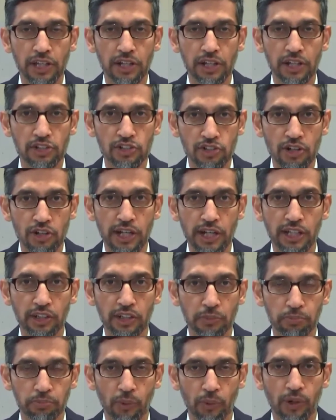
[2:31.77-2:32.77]
we are
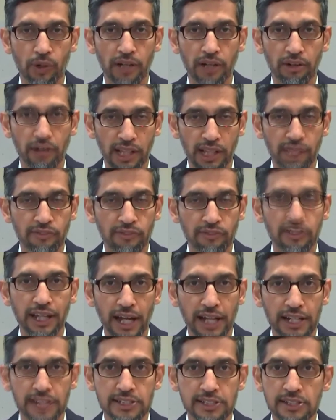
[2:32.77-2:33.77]
trying to provide
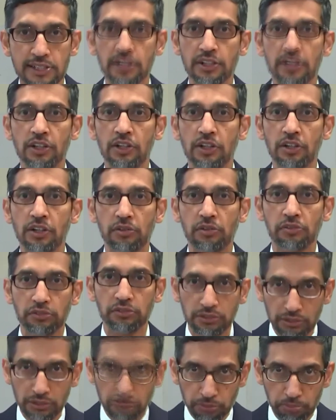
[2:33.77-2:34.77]
relevant ads
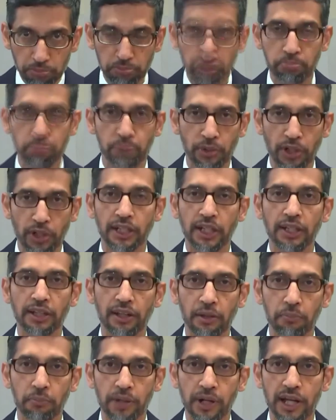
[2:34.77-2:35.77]

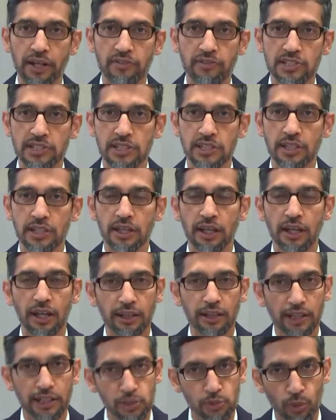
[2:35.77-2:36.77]
protecting their privacy,
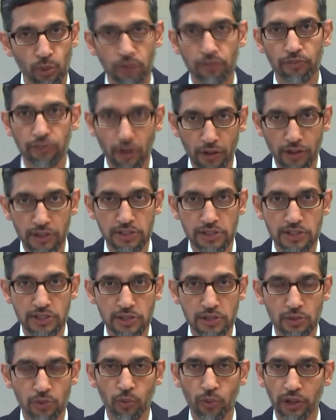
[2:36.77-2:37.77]
and that's what Flock
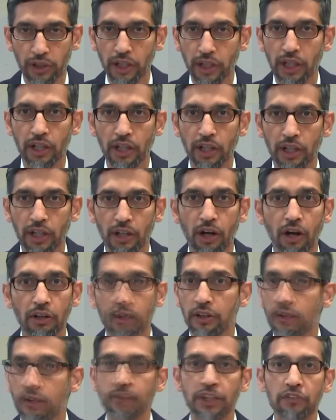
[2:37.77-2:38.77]
is working
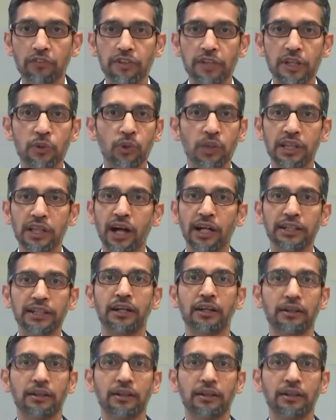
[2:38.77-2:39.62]
on. We will.